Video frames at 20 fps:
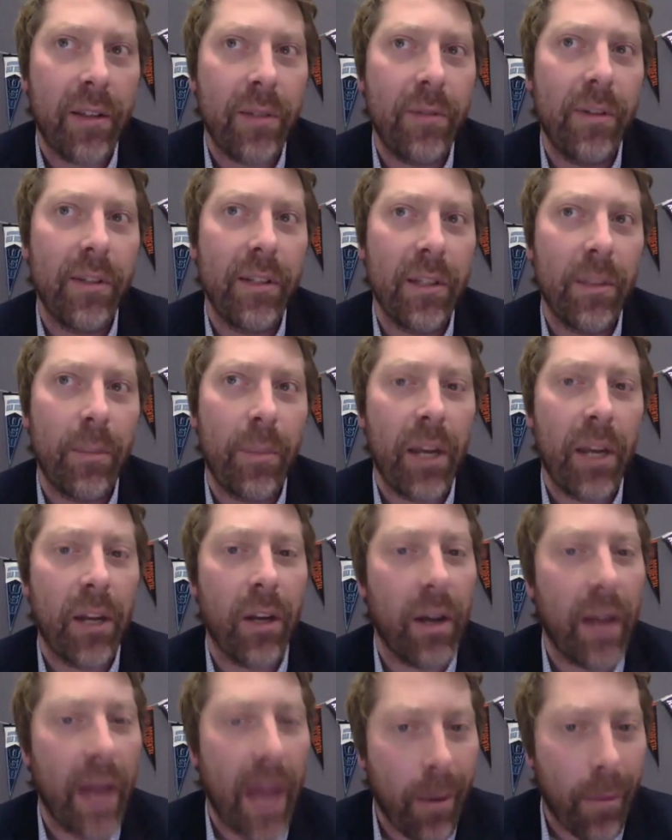depending
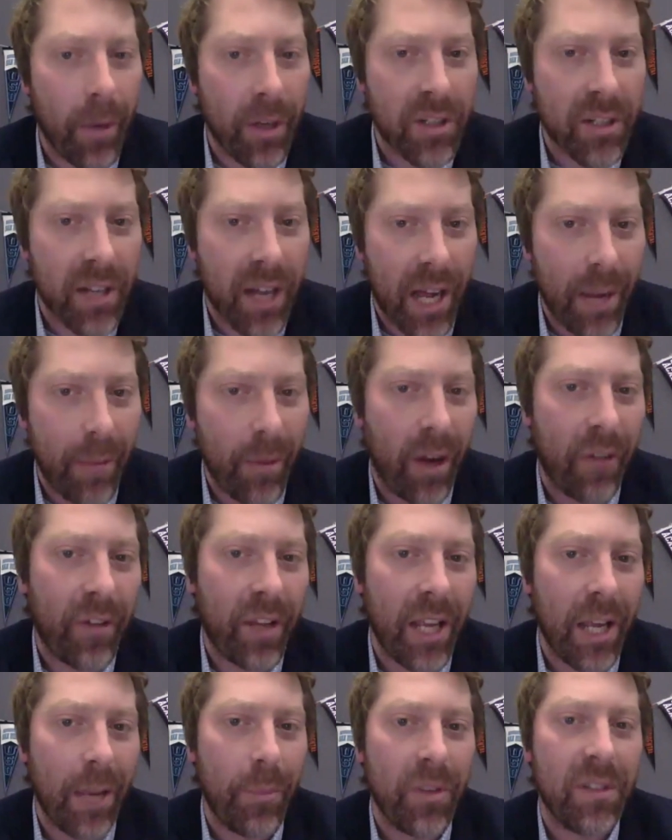on how much time off
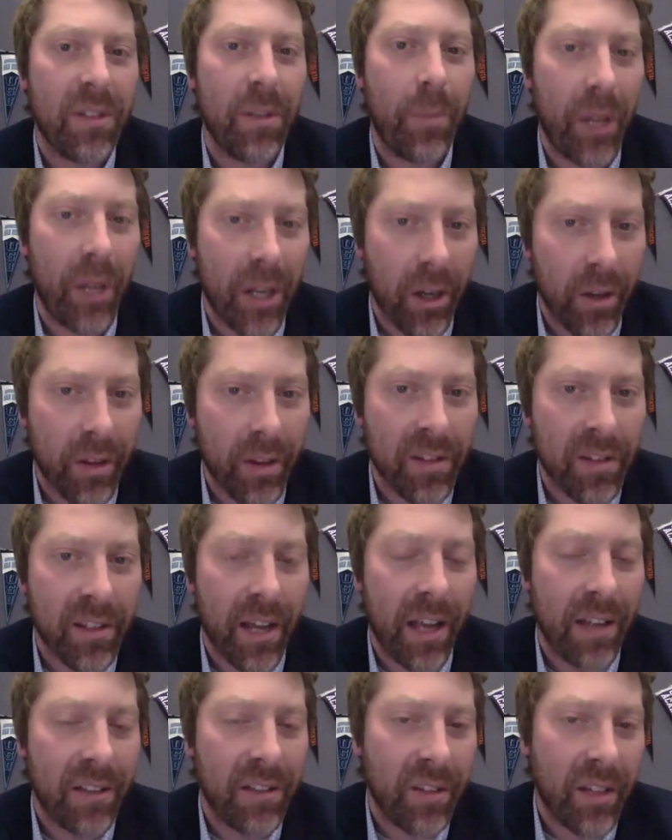campus, depending on the
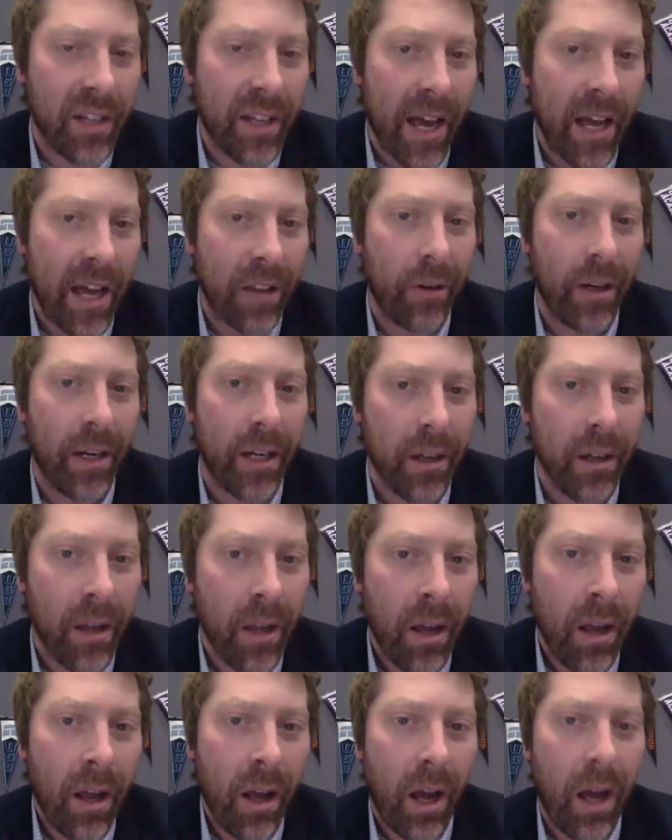size of the gathering,
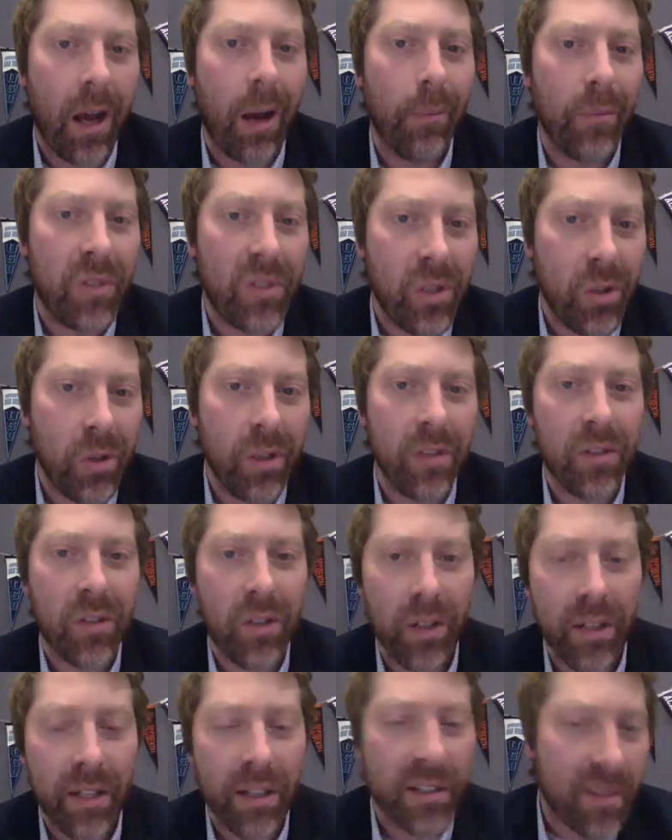students
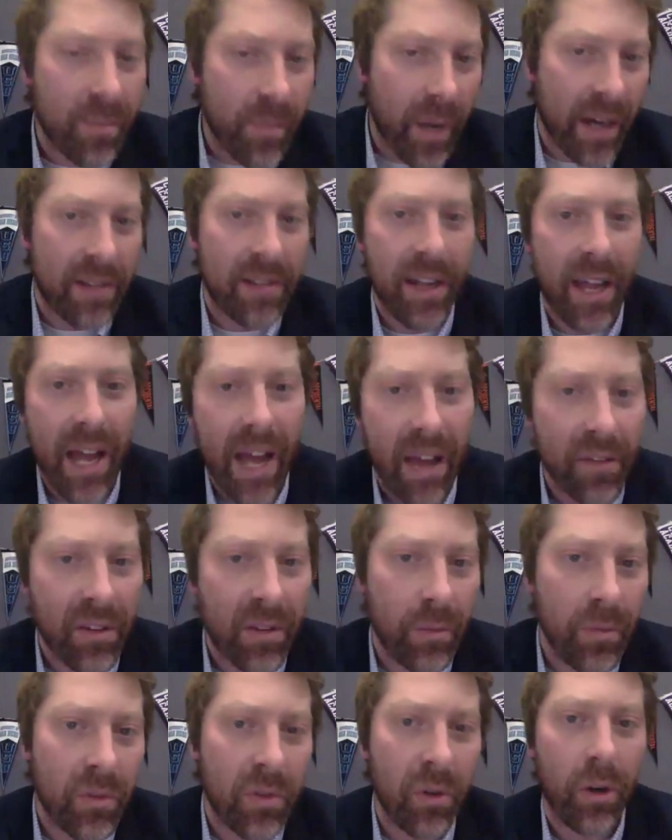could expect to have
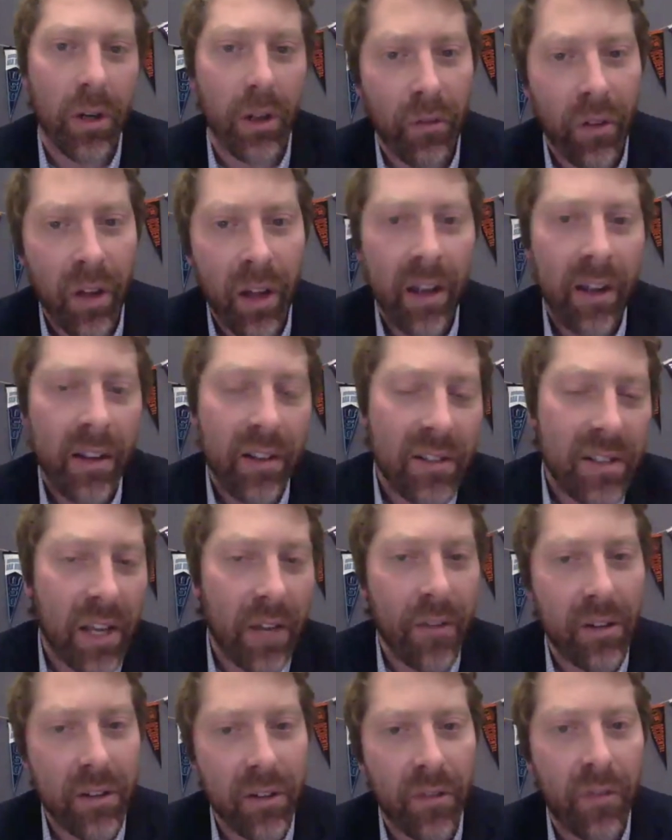some sort of
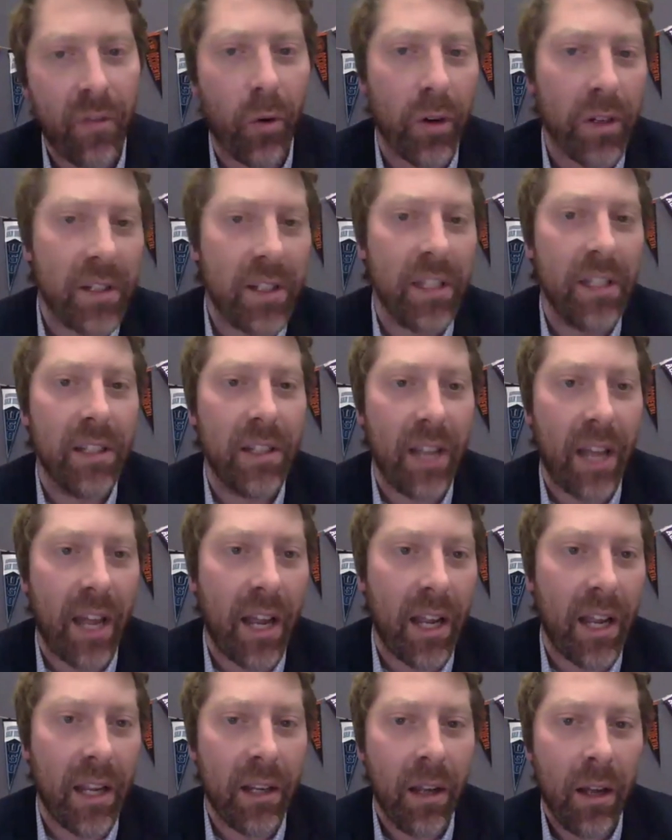7 to 14
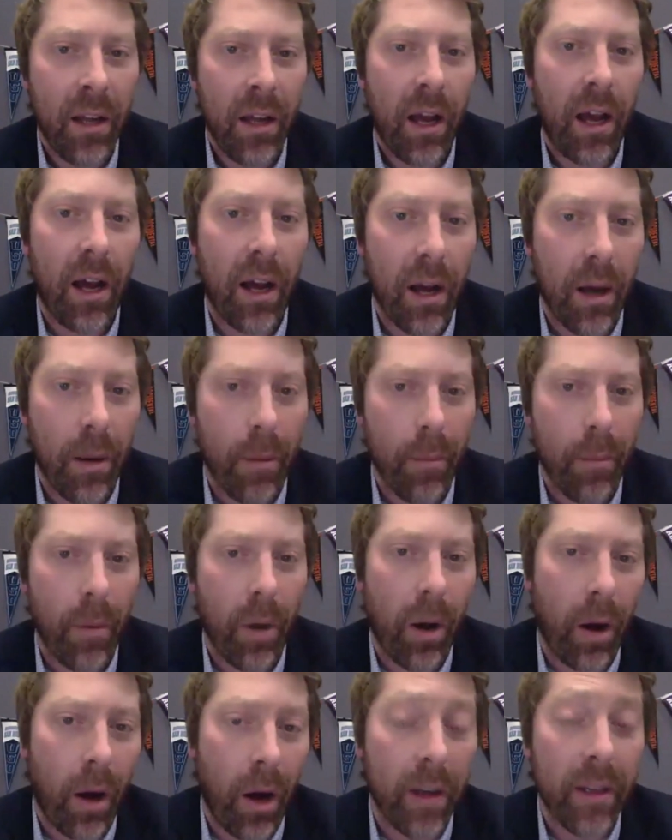day
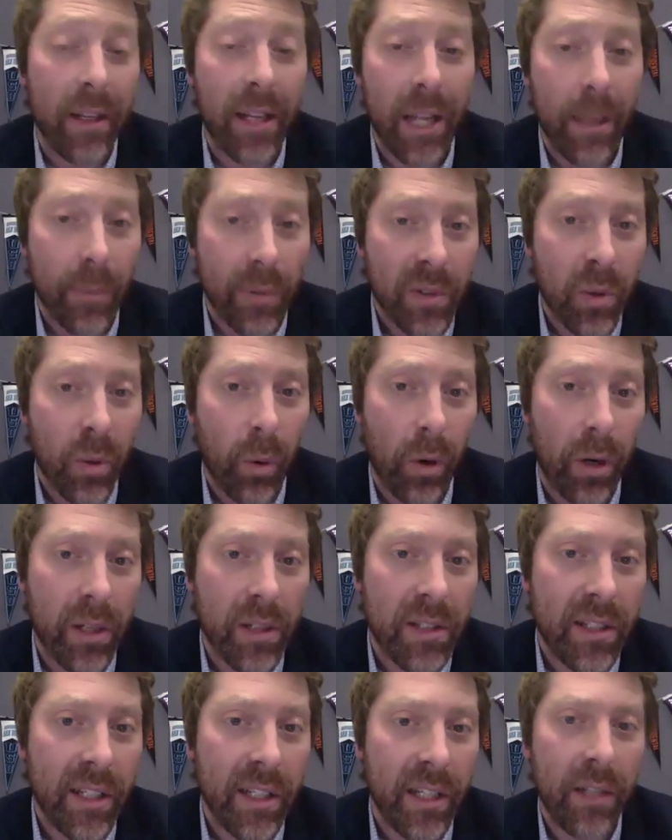on-campus
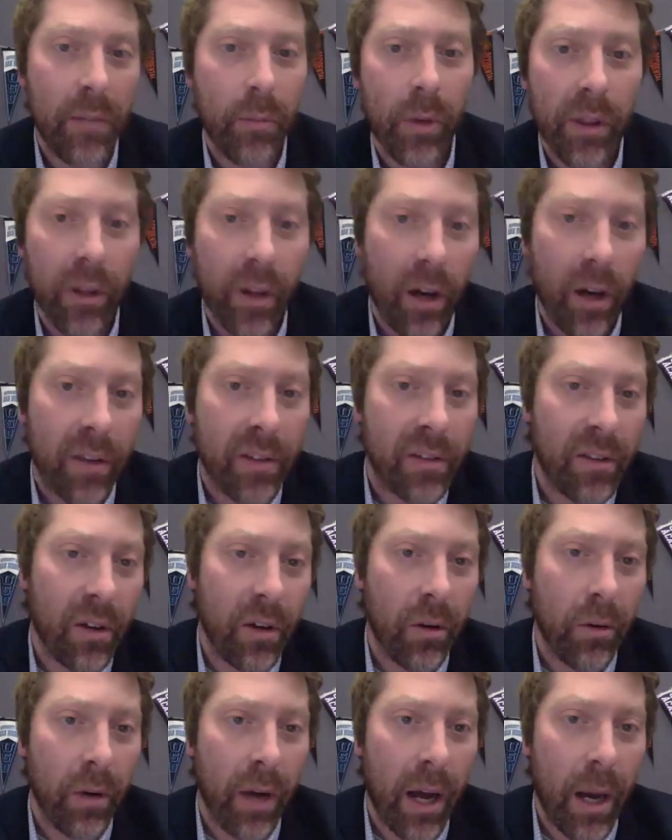quarantine with
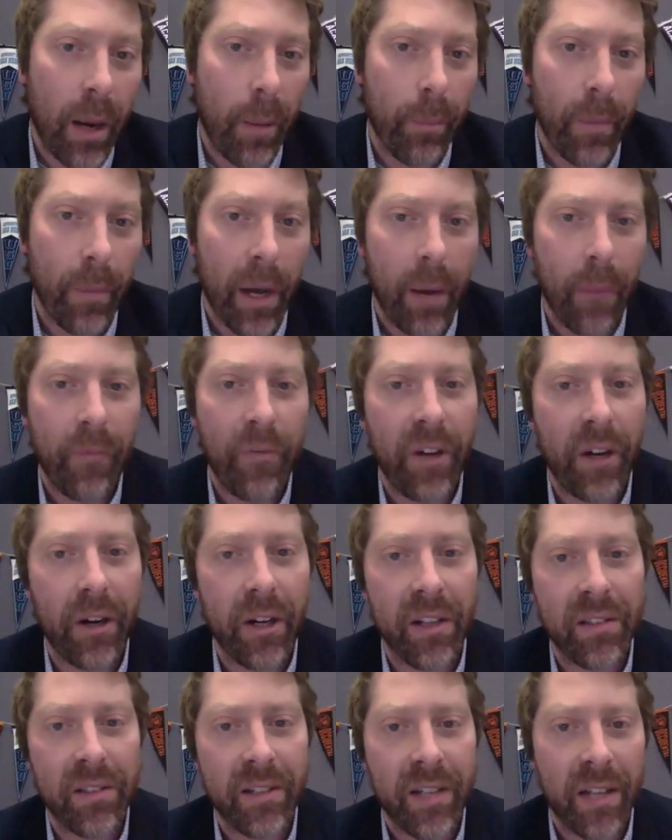also
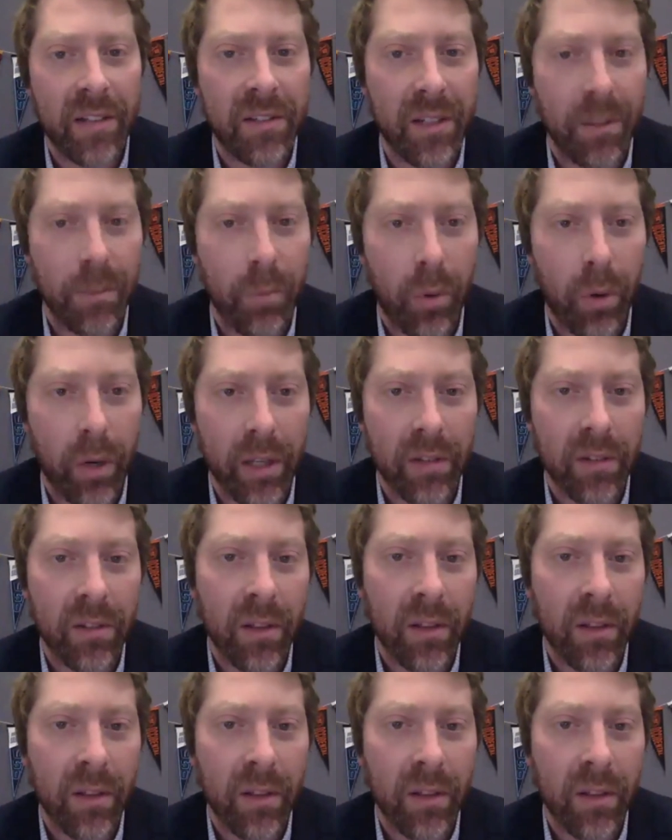various testing points